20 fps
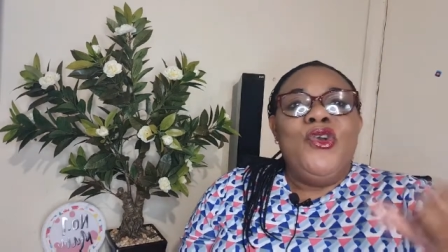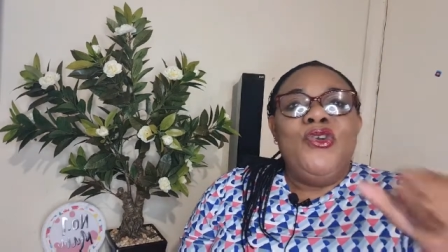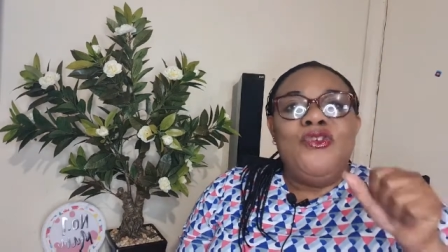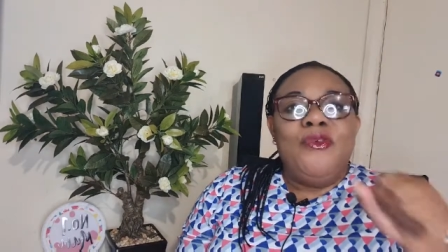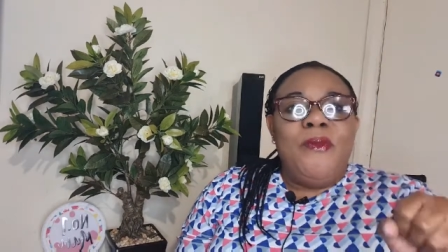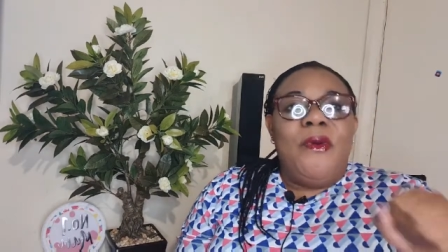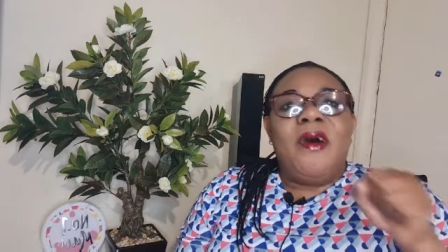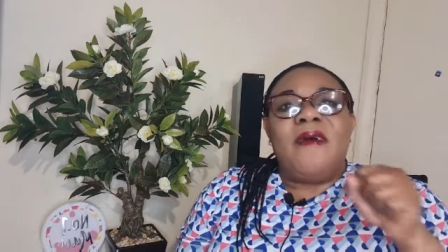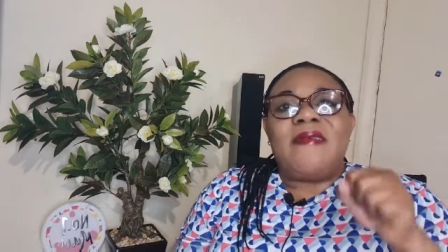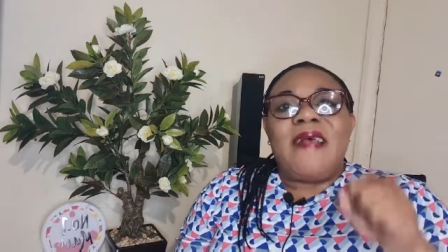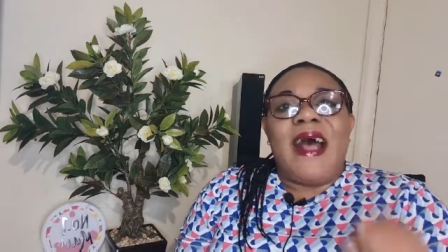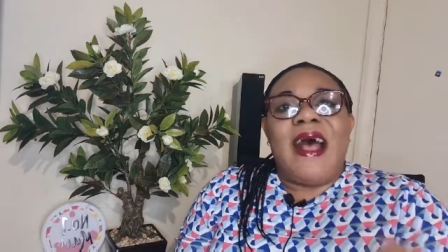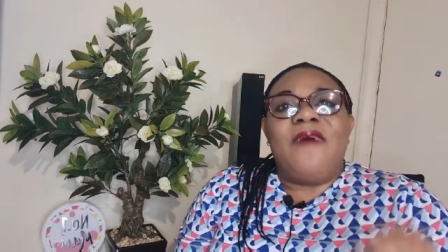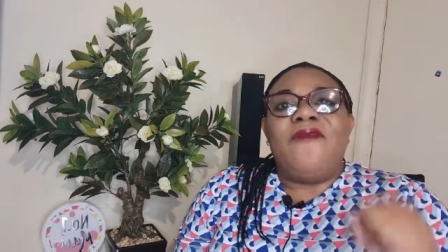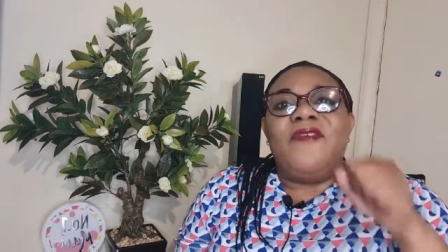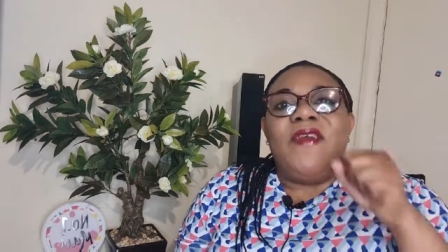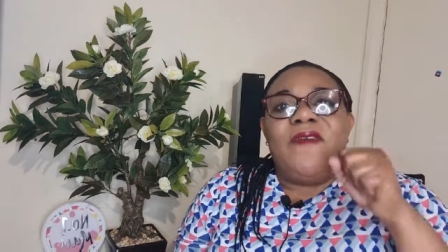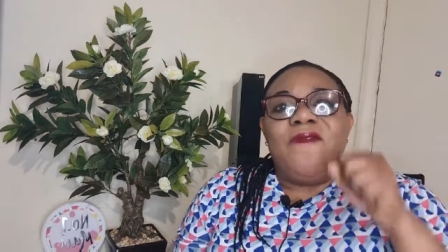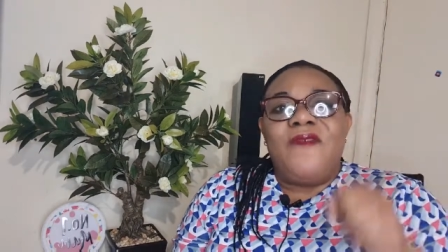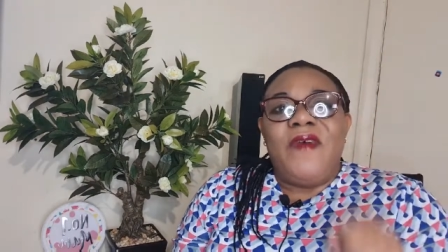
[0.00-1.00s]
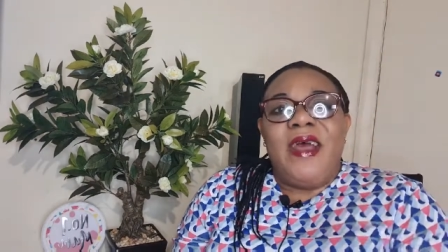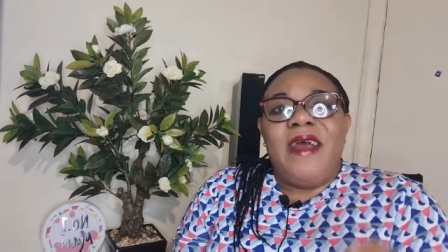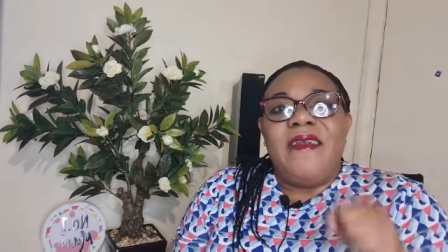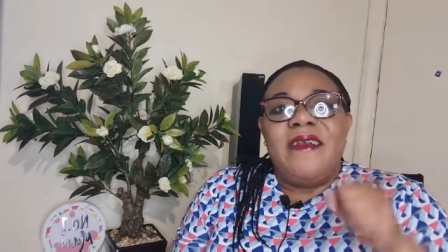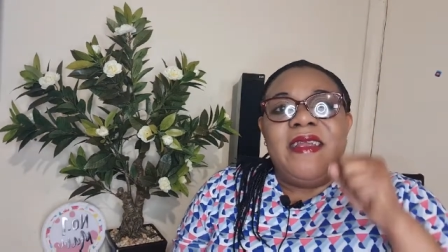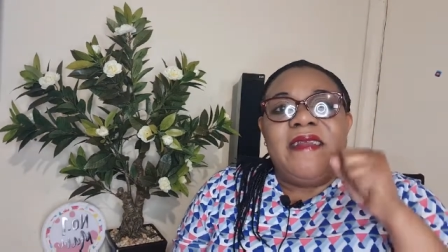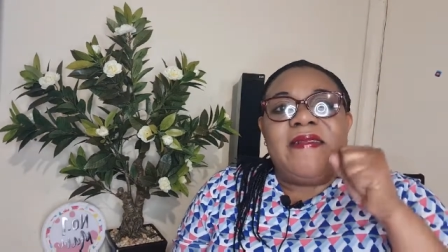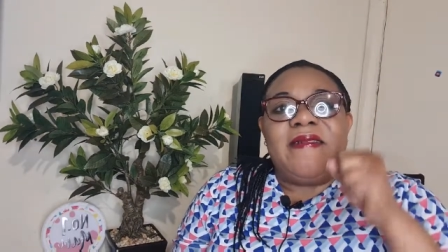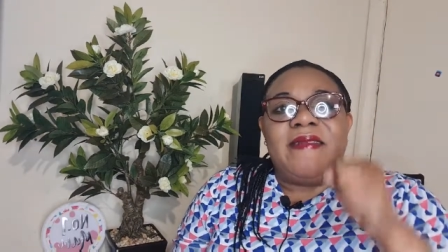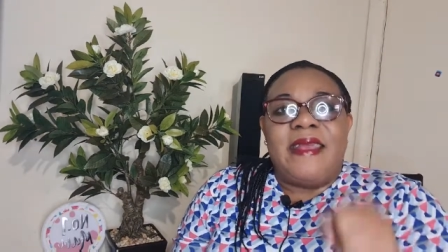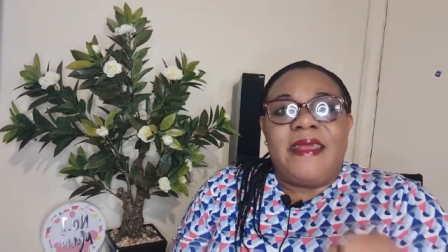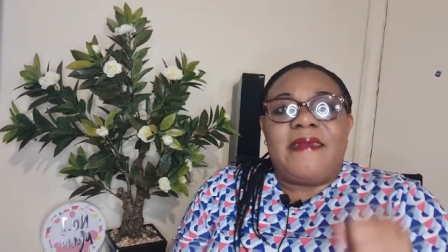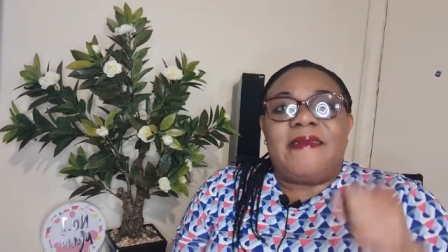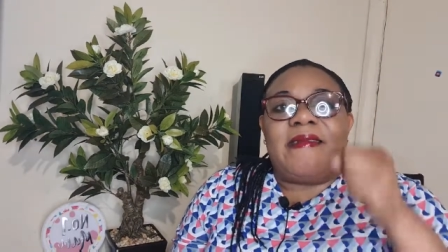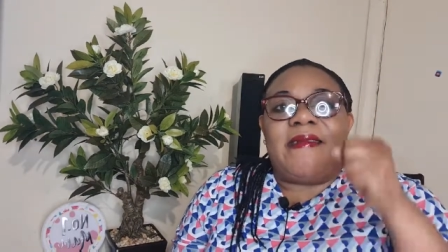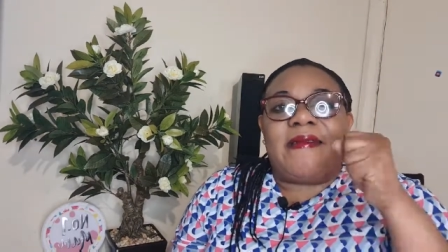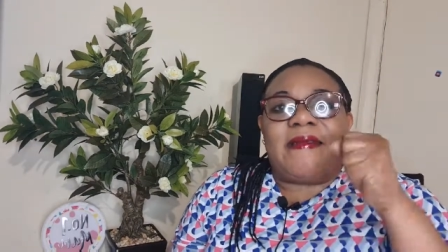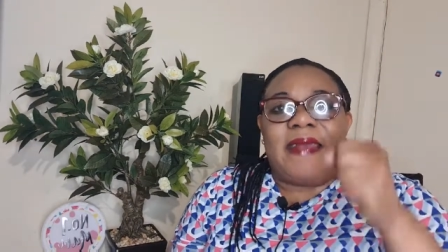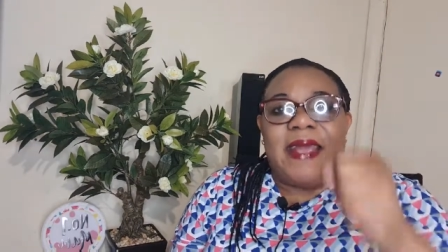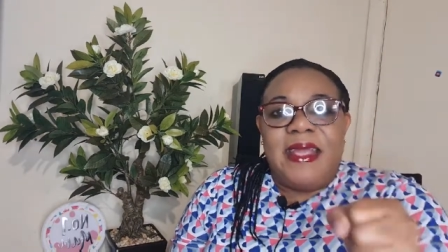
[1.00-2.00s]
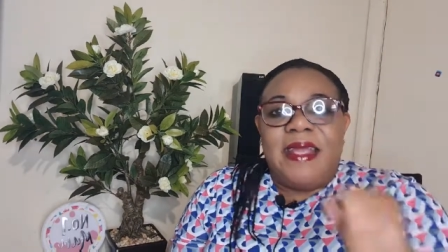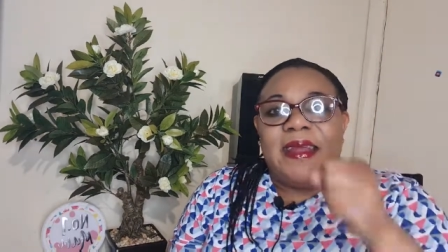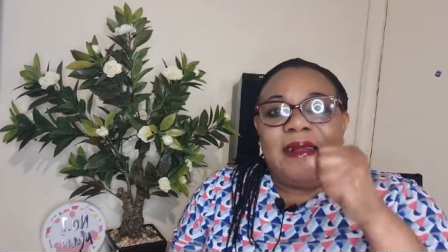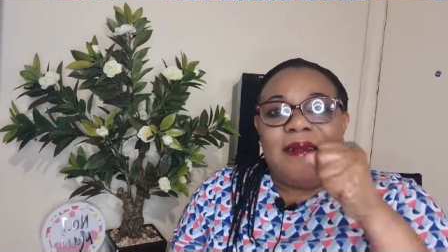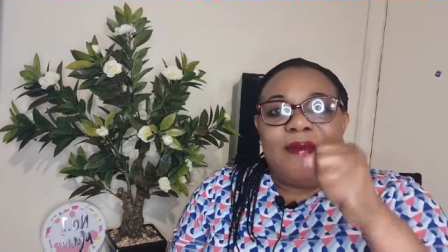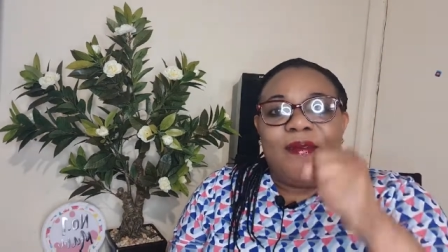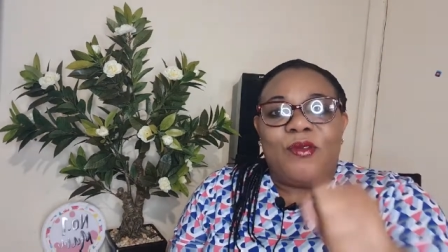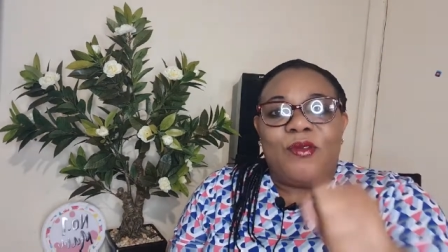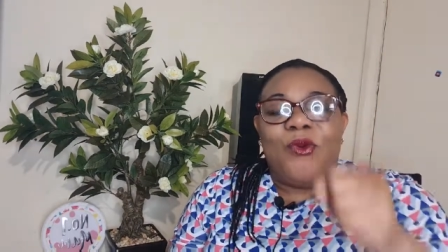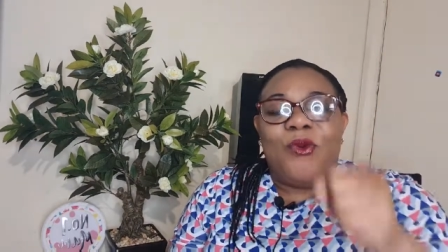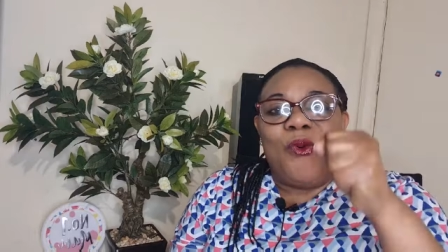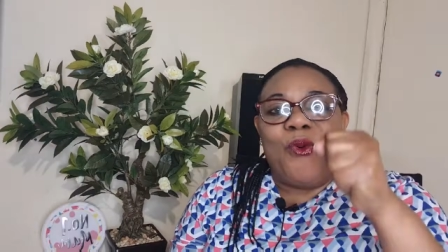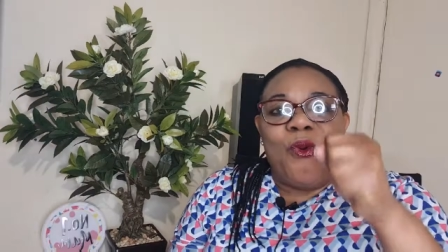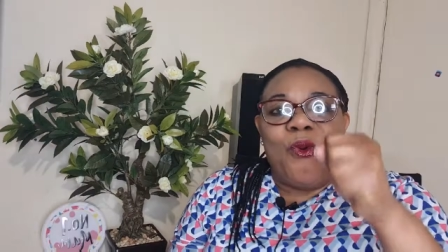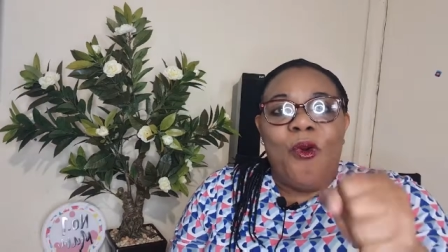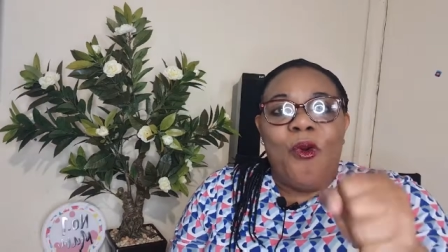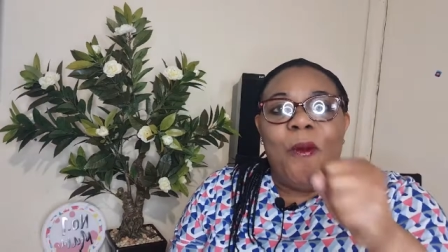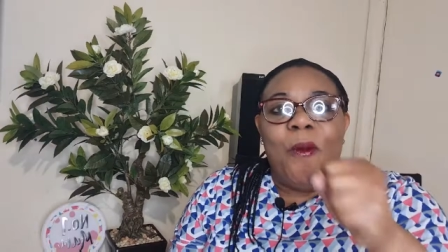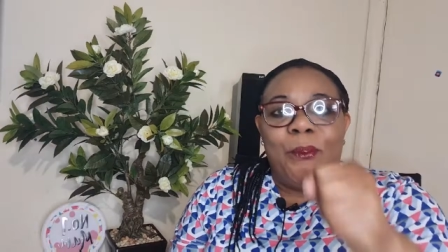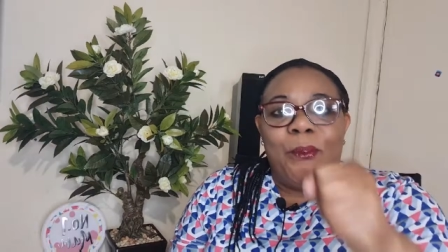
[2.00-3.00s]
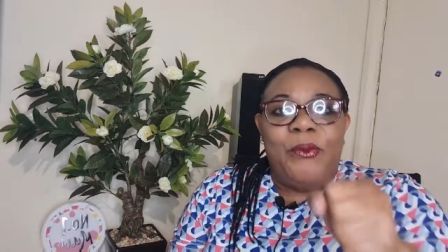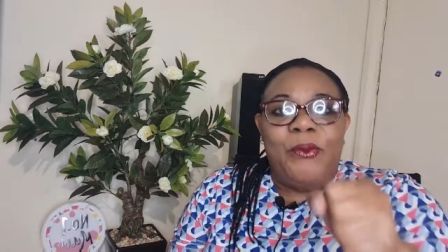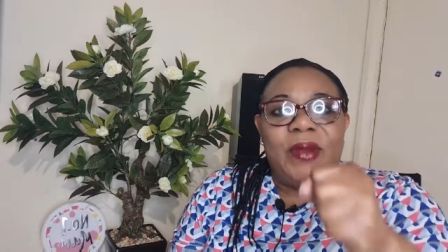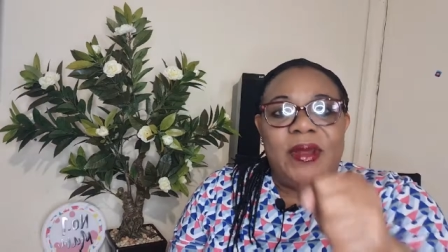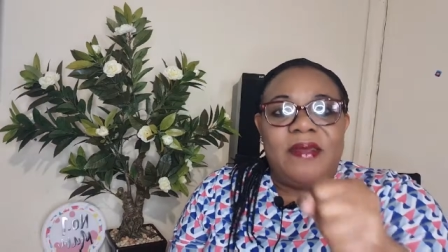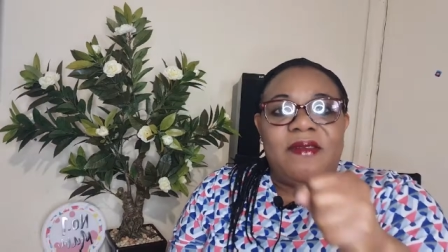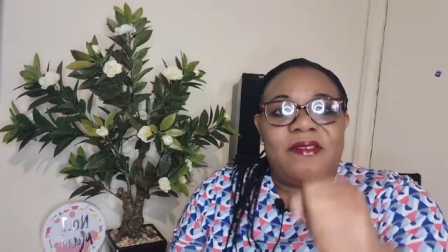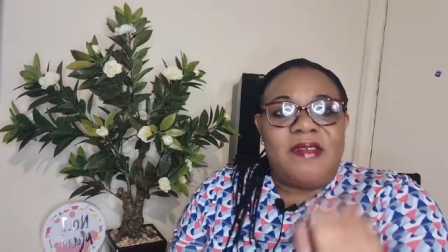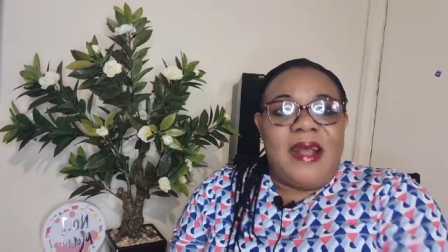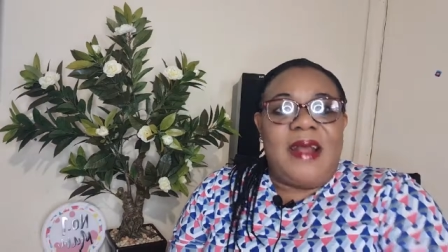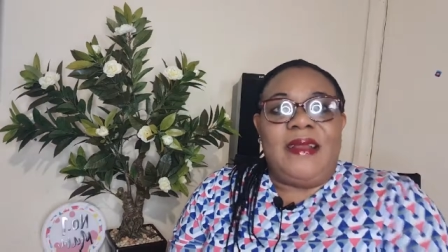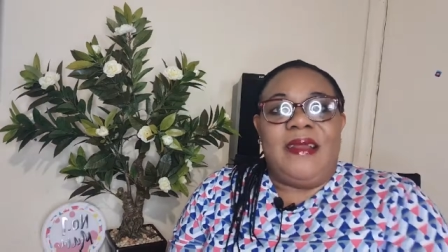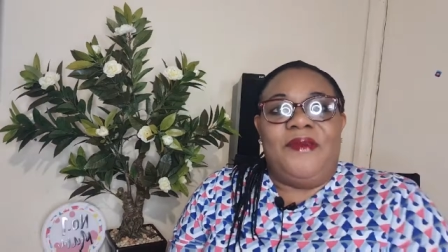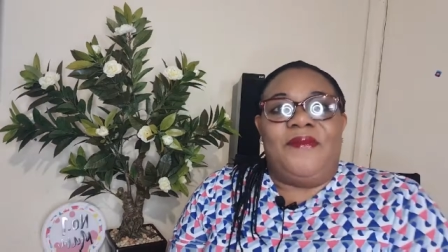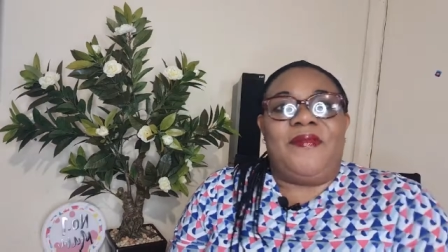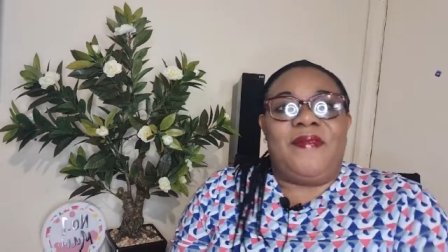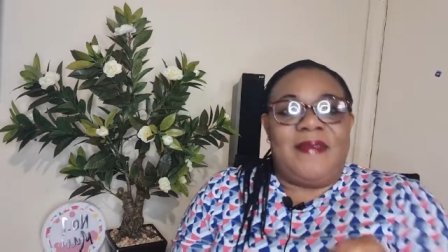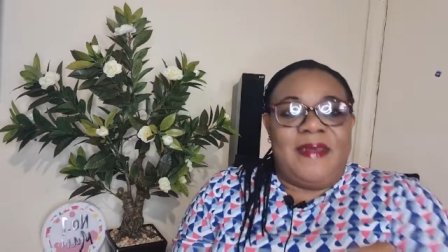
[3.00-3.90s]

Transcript: you must have a very thick skin to open a channel.